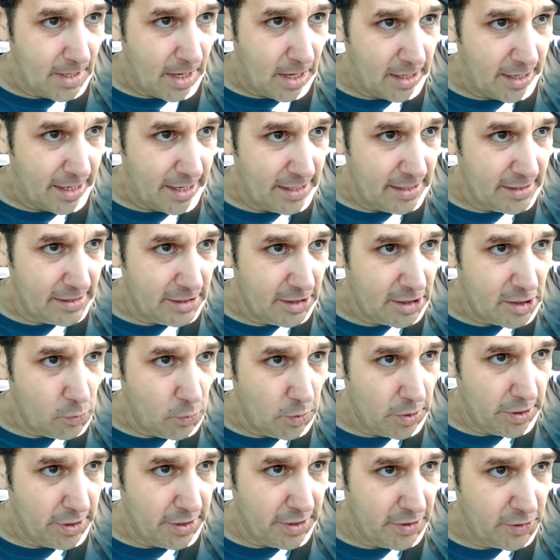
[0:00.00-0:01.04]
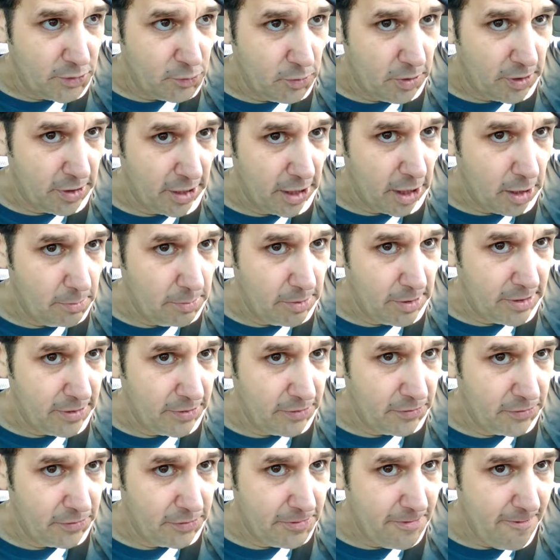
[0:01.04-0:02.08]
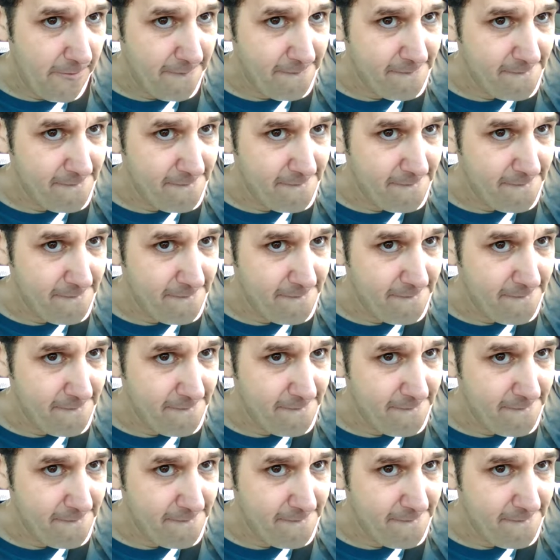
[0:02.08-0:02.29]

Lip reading: I can't tell you what it is right now because